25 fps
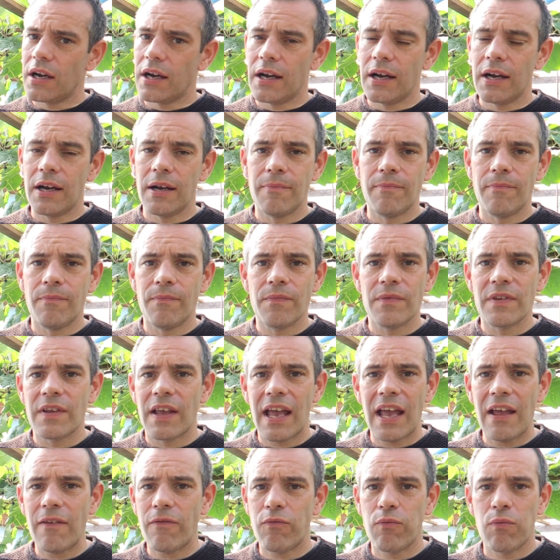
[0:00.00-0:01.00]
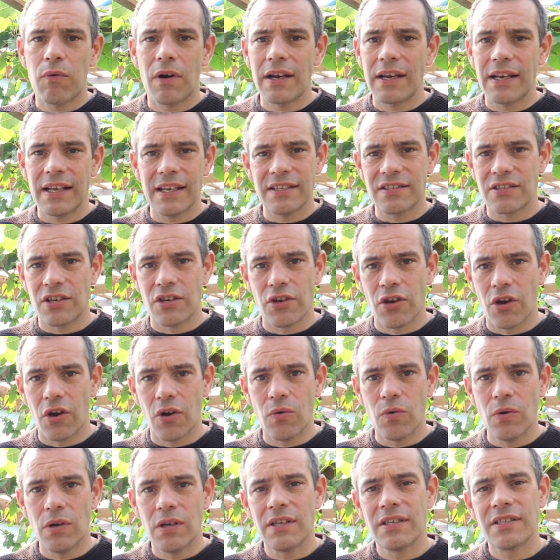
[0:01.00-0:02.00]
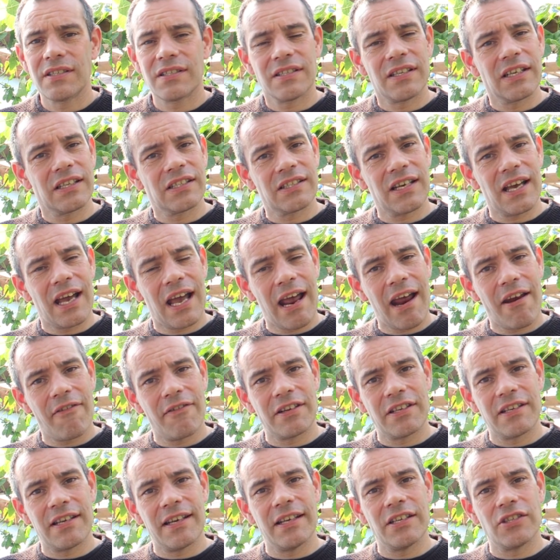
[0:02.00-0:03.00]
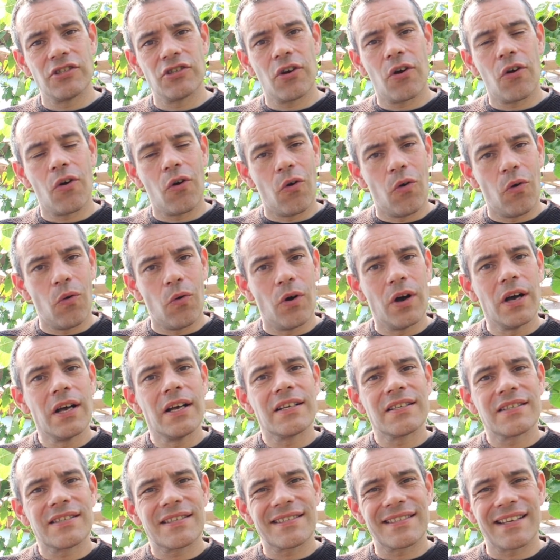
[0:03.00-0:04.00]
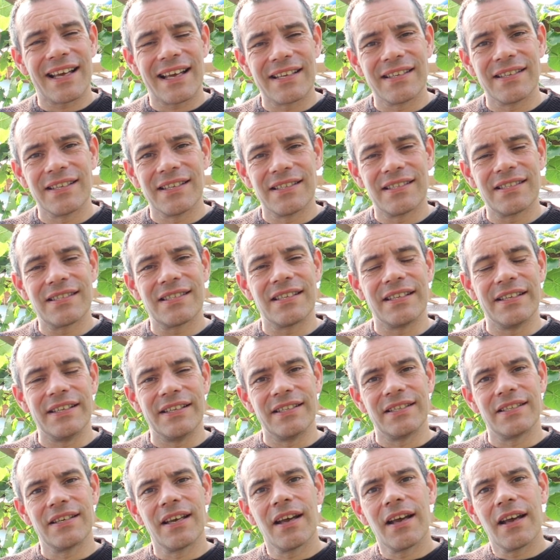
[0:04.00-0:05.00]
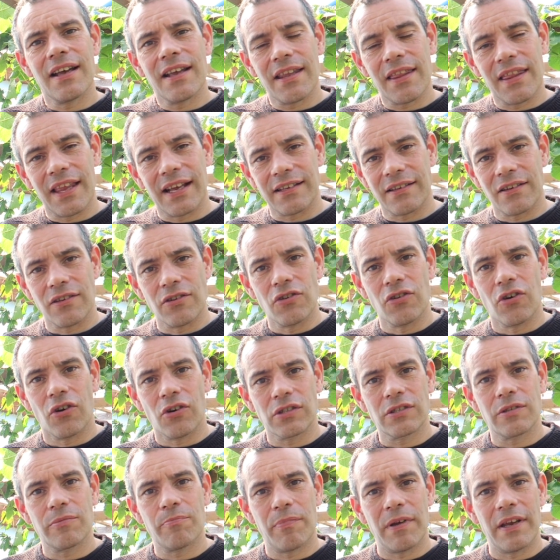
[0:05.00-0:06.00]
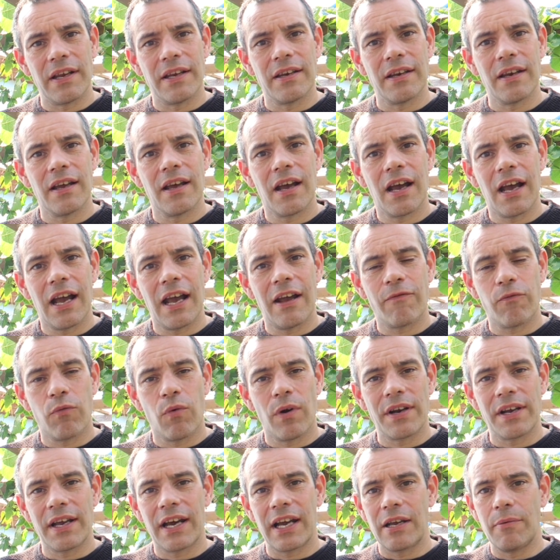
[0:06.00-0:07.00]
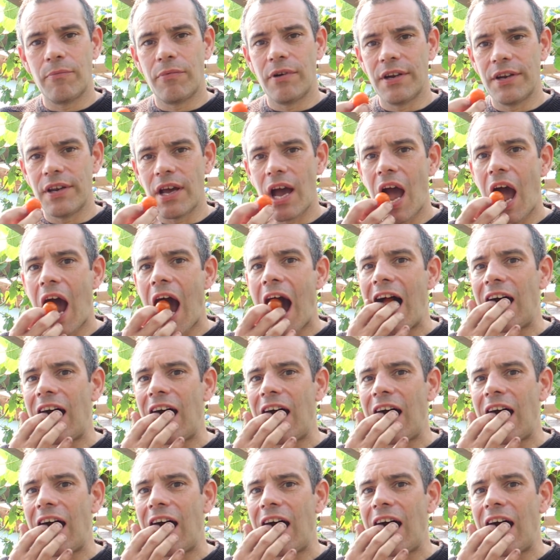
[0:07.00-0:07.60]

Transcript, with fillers: um, F one is a no. Stick to heritage or standard seeds that are not been F one hybrid.